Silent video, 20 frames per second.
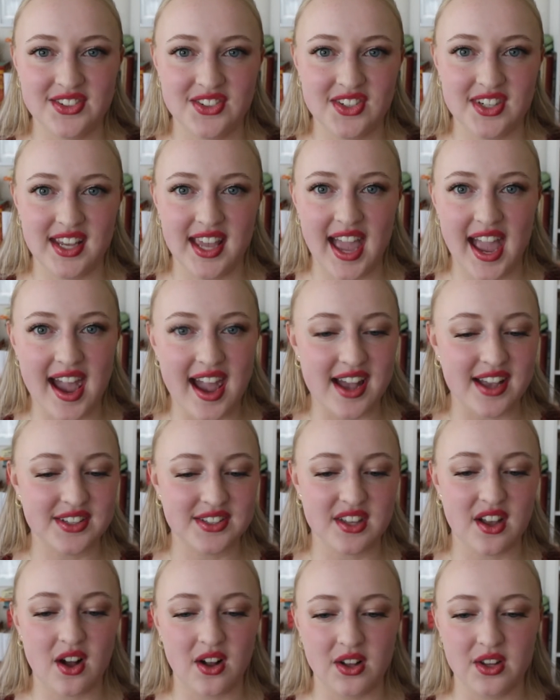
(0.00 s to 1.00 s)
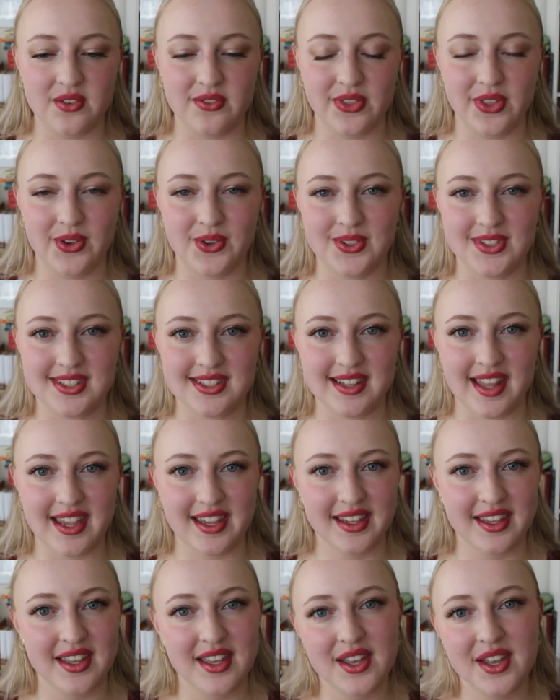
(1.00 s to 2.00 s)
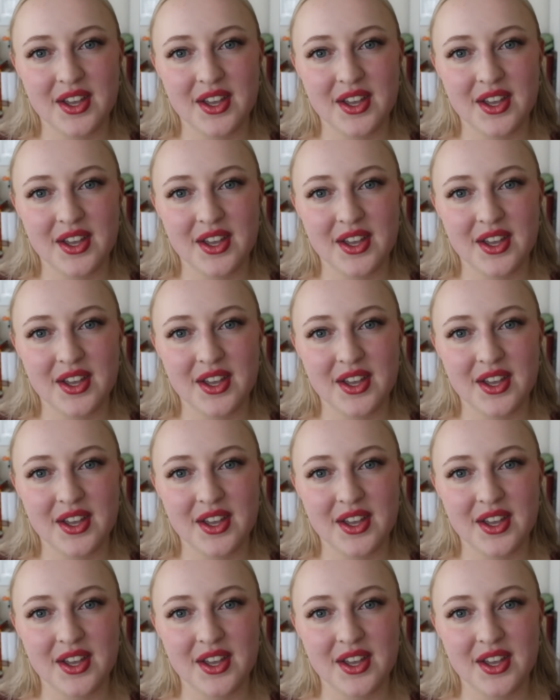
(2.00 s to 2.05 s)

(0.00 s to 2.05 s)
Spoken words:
She has all of those like